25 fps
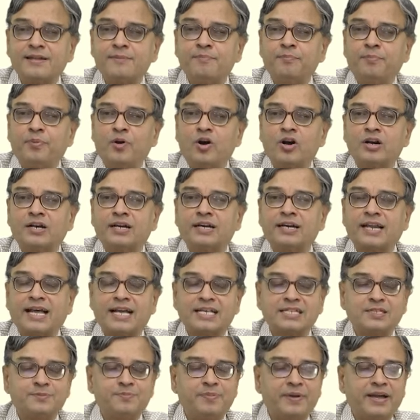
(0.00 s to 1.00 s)
important
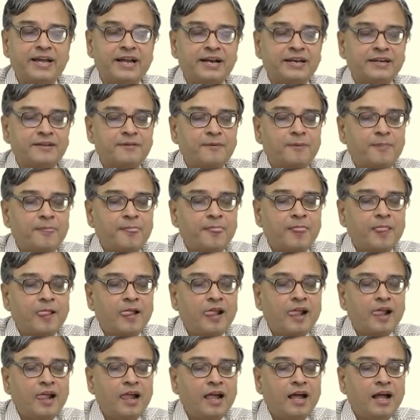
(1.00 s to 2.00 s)
aspect:
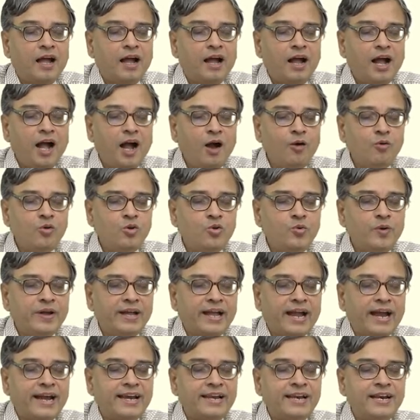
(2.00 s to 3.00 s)
how do I
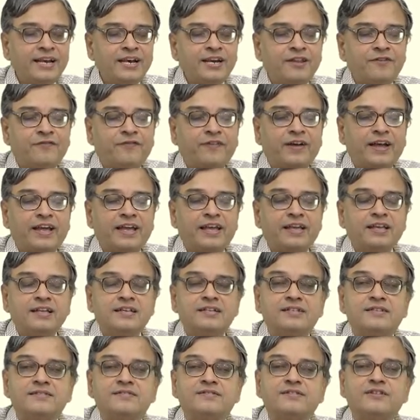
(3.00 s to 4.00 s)
identify
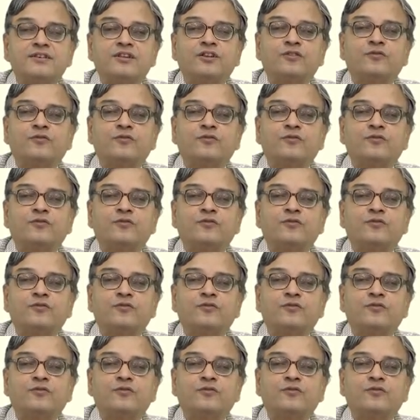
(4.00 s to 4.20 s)
zero